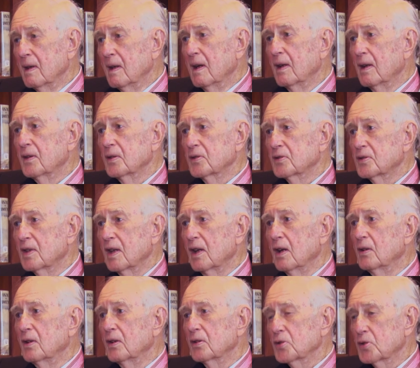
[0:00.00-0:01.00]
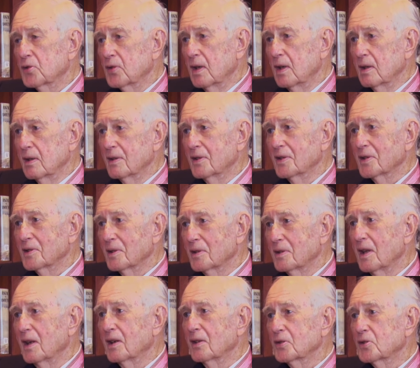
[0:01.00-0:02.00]
And as the only Australian, as a
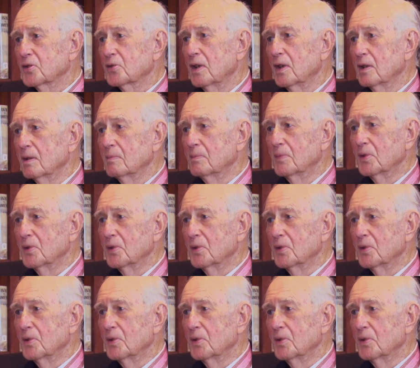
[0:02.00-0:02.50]
young Australian